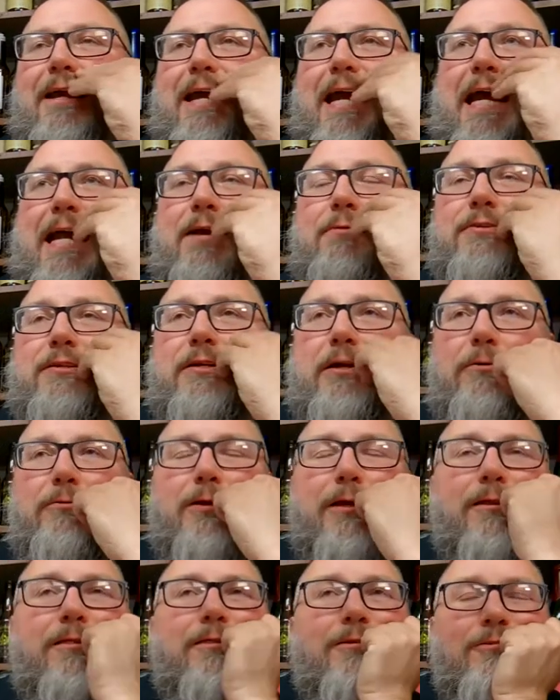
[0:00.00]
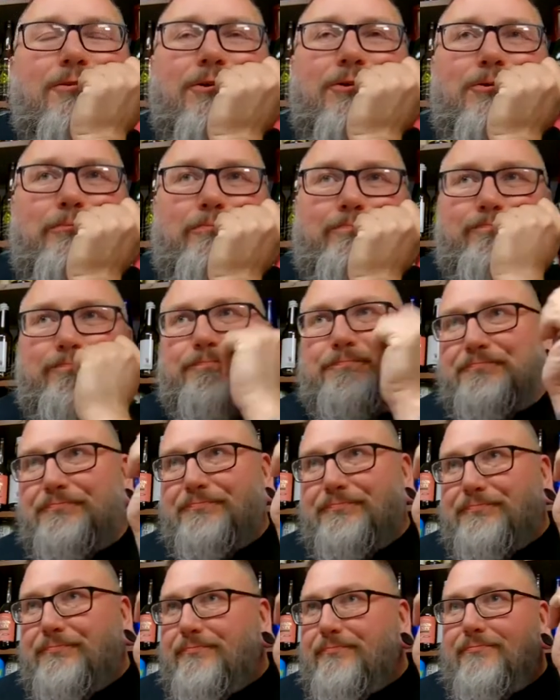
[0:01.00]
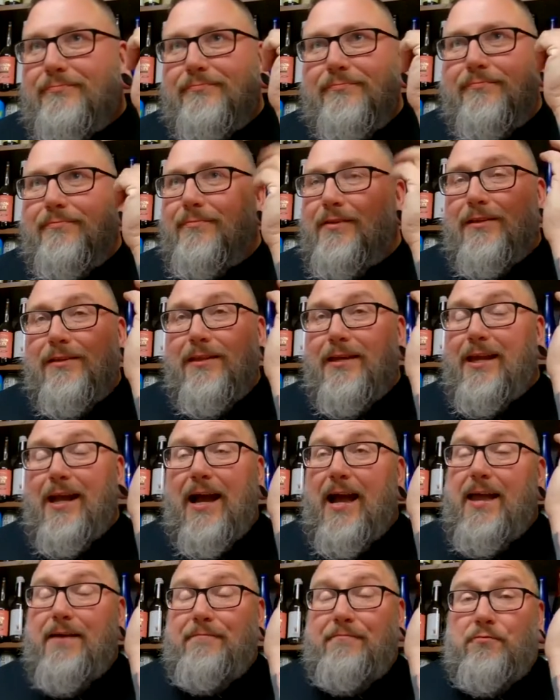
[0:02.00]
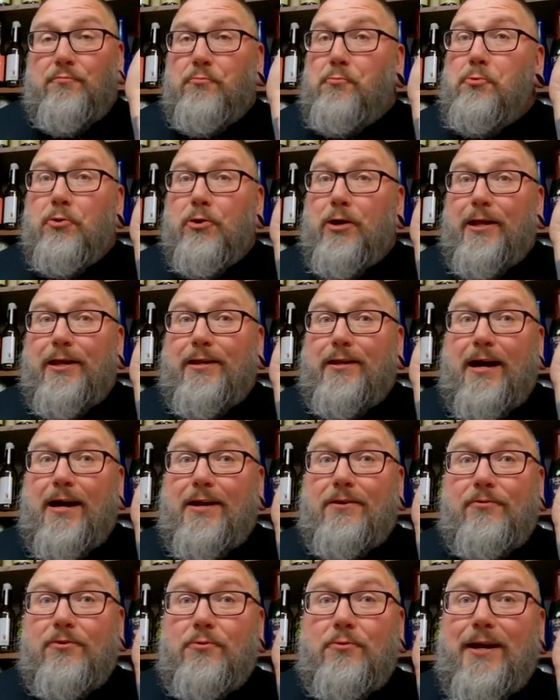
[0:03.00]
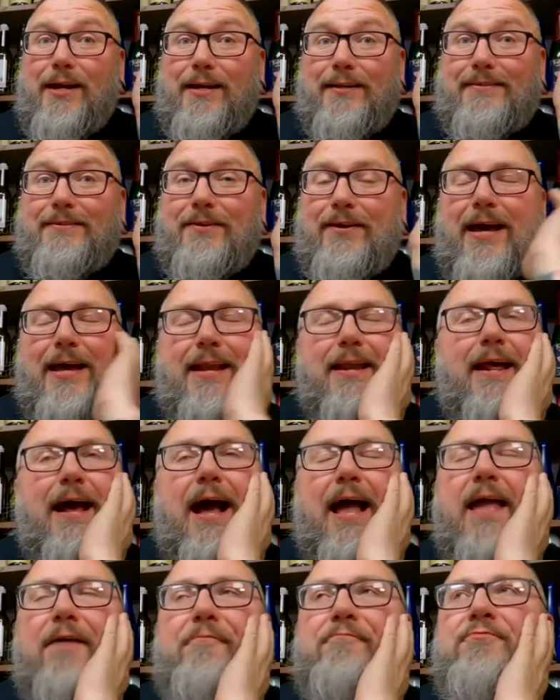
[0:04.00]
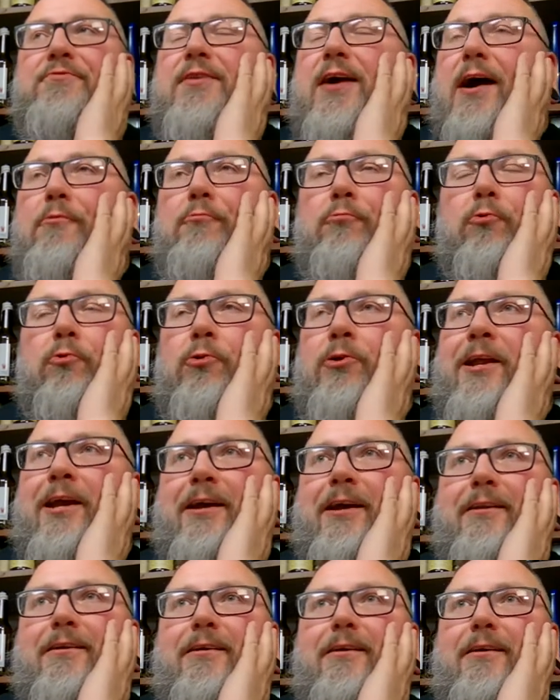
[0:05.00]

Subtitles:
And I was going through, like, I haven't worn it. I don't know why I still had it. I have not worn it.